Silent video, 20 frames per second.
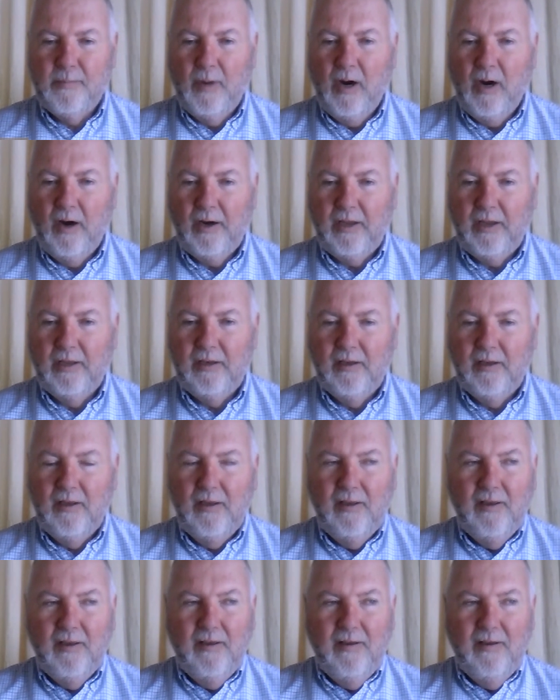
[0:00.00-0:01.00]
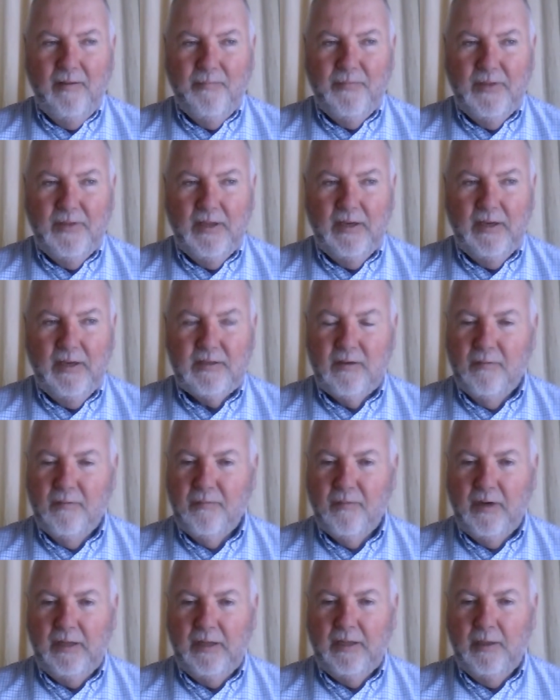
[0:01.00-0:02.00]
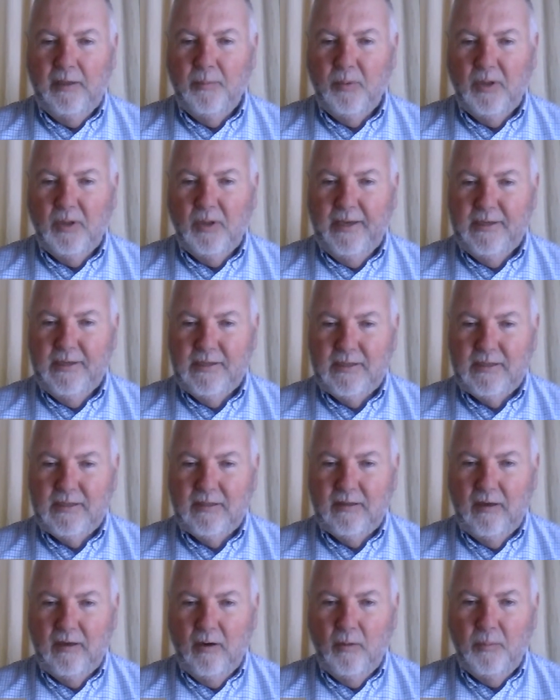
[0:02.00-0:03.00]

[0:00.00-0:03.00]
market, and it's a friendly place.